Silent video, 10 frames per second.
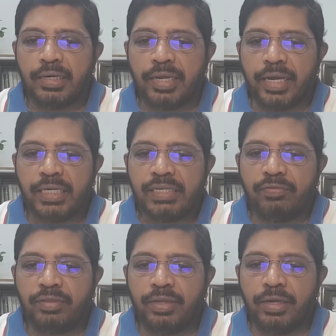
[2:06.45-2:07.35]

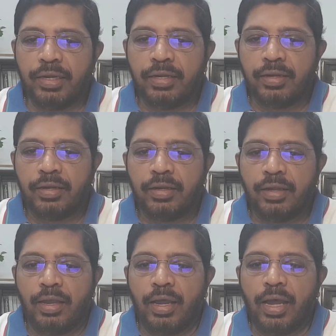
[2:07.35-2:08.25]
narrative theory,
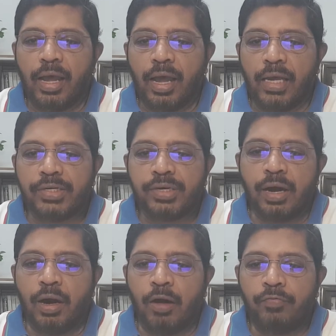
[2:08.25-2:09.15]
and
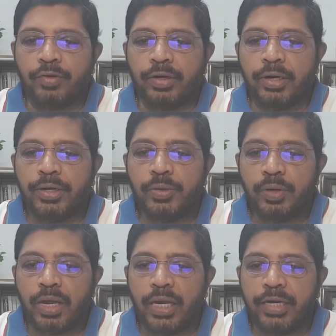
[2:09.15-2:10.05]
offered a new
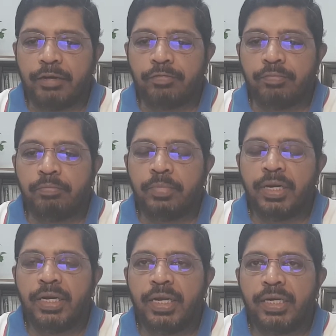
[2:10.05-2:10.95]
kind of
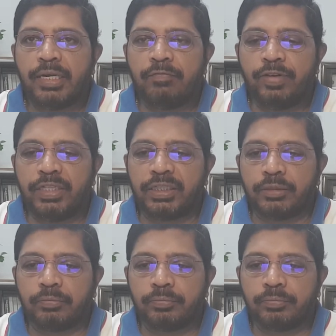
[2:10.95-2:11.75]
mediating vision